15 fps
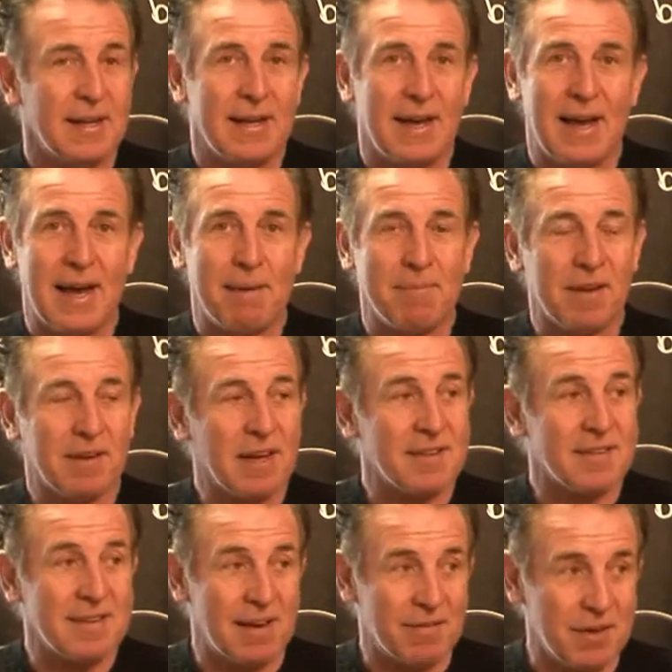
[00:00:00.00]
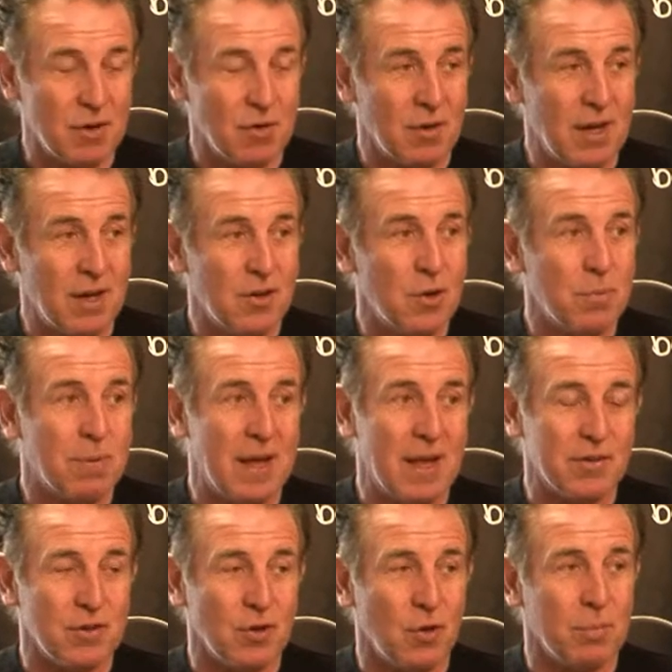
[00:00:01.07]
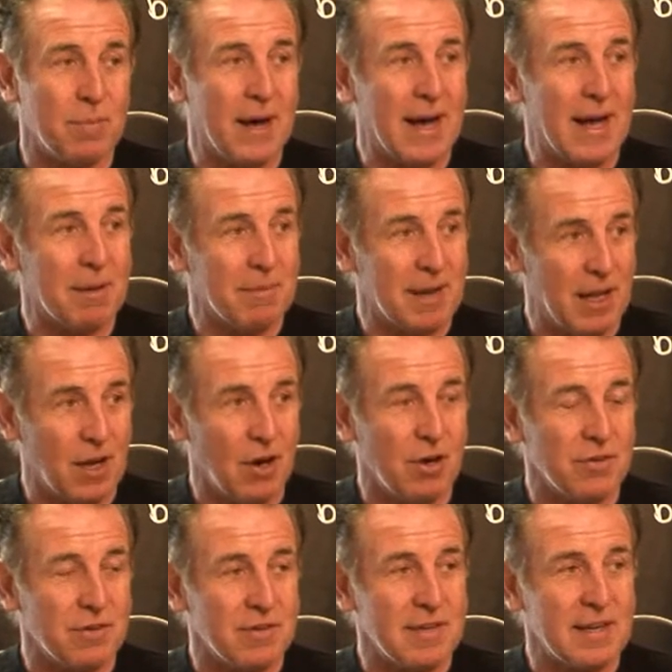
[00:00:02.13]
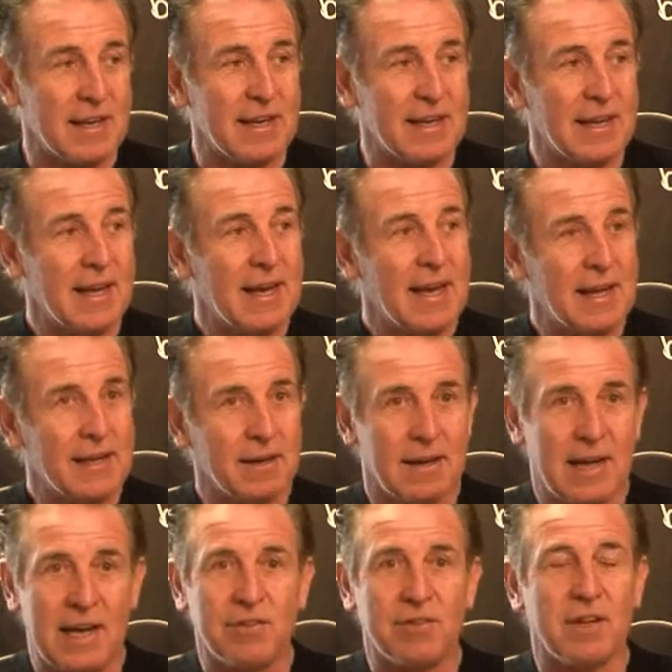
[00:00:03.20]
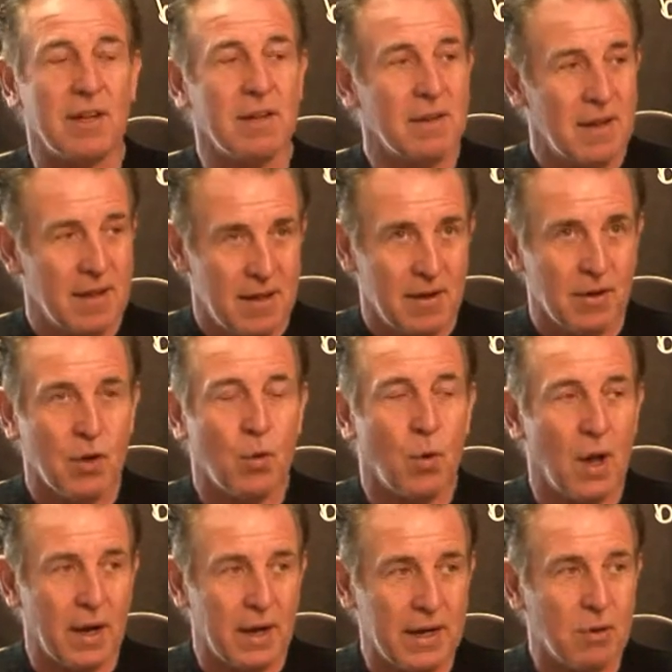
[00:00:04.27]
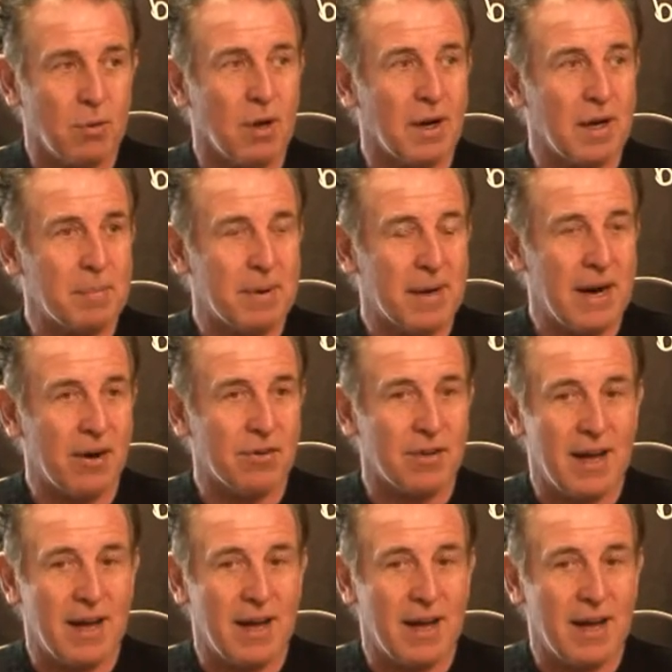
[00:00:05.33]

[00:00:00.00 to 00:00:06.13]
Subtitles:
They've got Saviola, who plays in the hole behind him. Little Argentinian international. Quality players.